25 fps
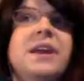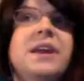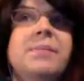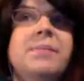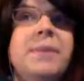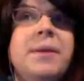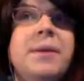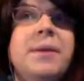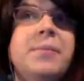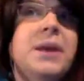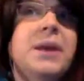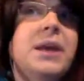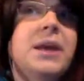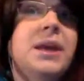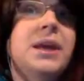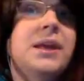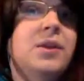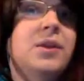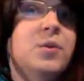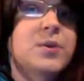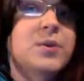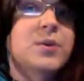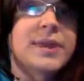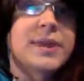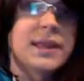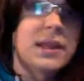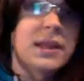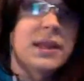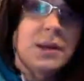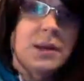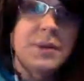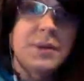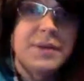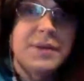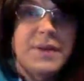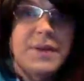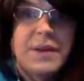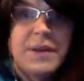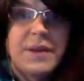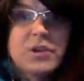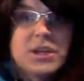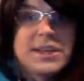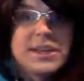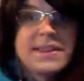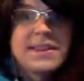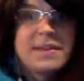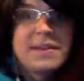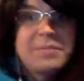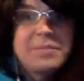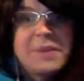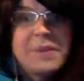maybe there was a little bit of favoritism